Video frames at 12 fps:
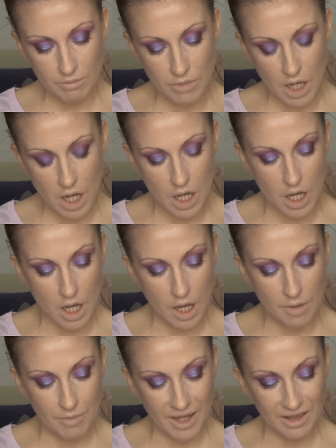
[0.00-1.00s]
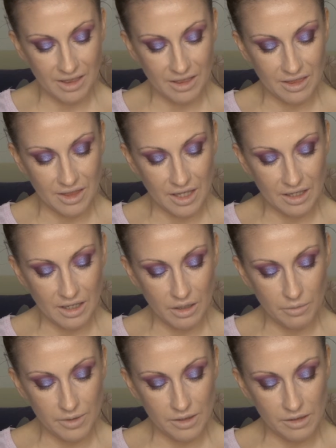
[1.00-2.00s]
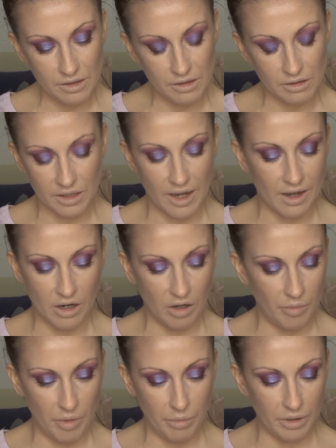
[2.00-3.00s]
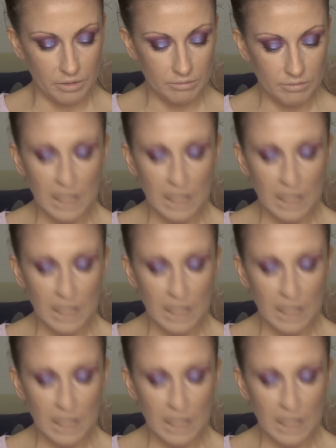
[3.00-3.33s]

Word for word: Um, I think it was, yeah, I can't remember.